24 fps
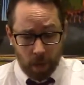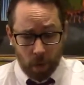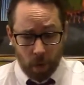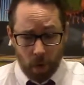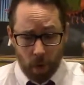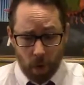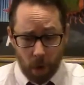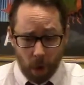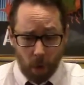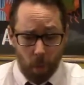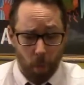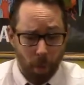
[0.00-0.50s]

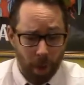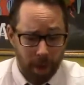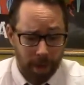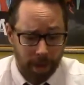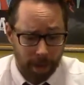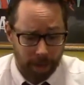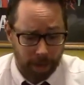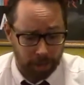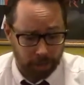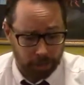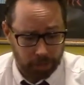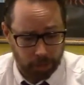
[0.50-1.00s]

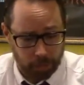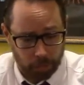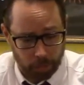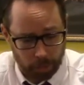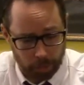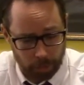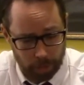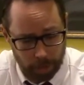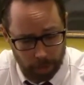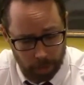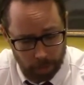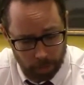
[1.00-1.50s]
One issue,
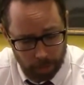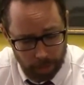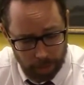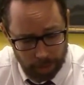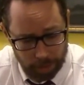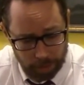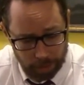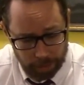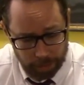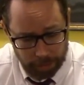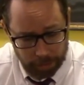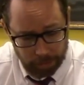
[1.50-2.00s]
though,
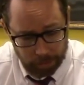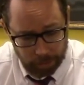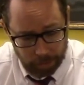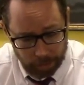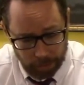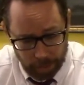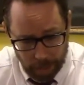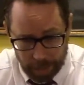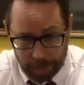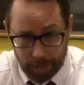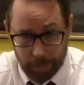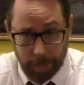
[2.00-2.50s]
another issue to
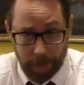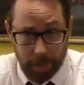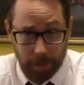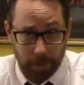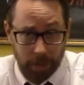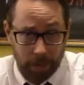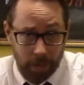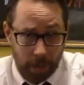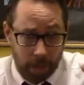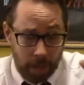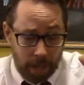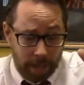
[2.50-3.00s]
talk
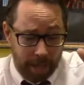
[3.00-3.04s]
about,